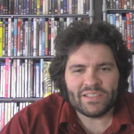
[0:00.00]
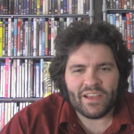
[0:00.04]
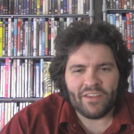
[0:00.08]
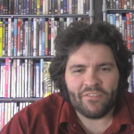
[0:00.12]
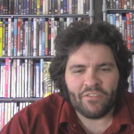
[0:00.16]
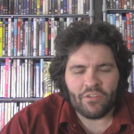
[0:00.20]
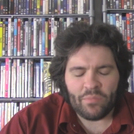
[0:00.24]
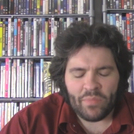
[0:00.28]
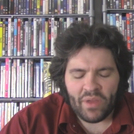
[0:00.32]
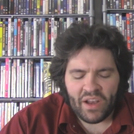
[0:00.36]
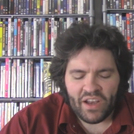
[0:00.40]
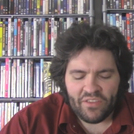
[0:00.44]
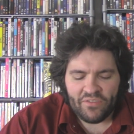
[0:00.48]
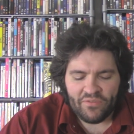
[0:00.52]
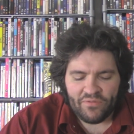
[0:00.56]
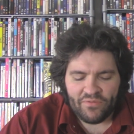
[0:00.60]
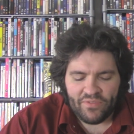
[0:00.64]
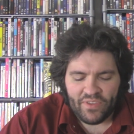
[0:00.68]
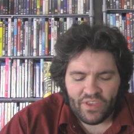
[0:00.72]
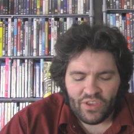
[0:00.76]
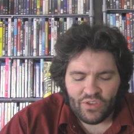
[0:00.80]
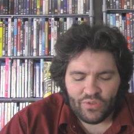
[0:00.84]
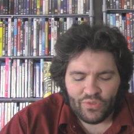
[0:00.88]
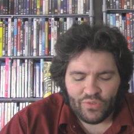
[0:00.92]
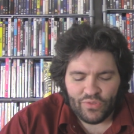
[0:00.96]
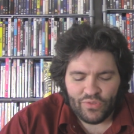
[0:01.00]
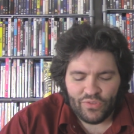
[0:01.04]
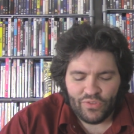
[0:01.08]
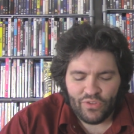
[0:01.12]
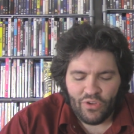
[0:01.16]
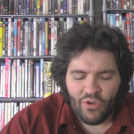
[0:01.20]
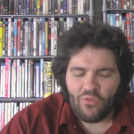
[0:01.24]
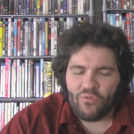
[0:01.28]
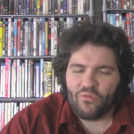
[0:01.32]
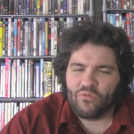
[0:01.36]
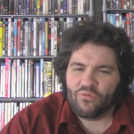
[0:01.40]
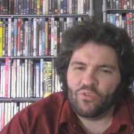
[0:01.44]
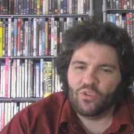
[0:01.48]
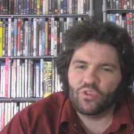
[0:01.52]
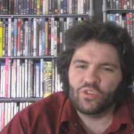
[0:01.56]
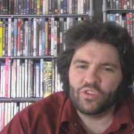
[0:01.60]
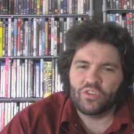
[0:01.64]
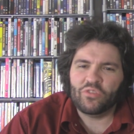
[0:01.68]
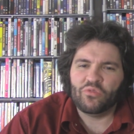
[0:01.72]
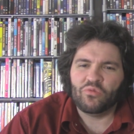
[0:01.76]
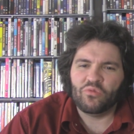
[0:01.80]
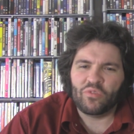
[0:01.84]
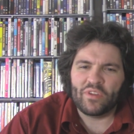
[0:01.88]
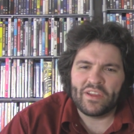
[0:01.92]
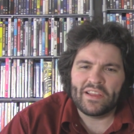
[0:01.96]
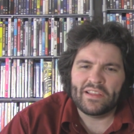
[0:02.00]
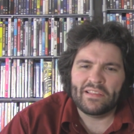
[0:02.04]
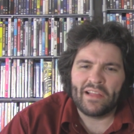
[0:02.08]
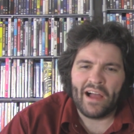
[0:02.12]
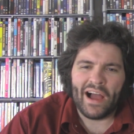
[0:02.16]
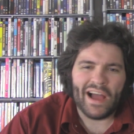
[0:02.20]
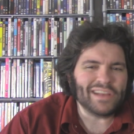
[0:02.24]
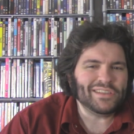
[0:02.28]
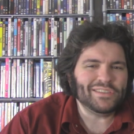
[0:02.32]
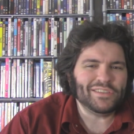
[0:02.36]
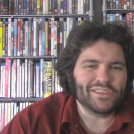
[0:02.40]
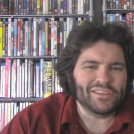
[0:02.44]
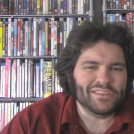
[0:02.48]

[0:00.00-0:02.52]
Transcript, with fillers: everybody feels so fully realized